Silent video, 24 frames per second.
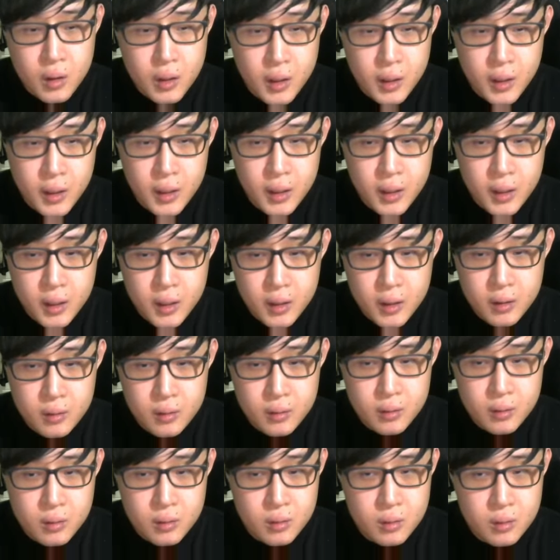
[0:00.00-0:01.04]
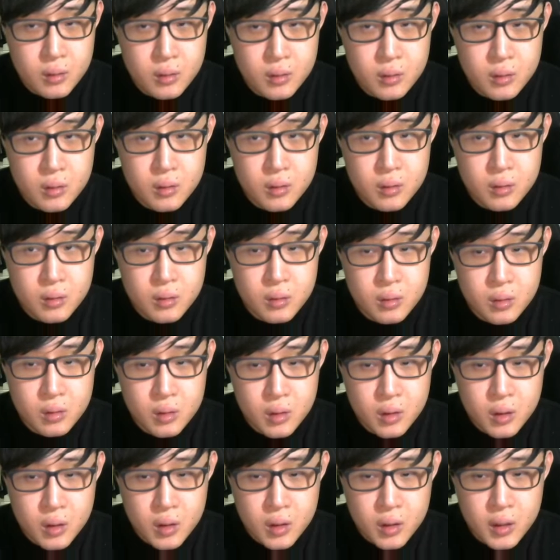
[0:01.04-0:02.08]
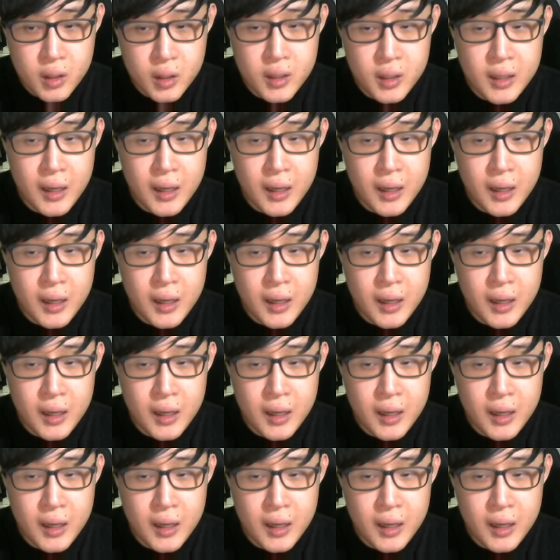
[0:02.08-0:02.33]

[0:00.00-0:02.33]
and he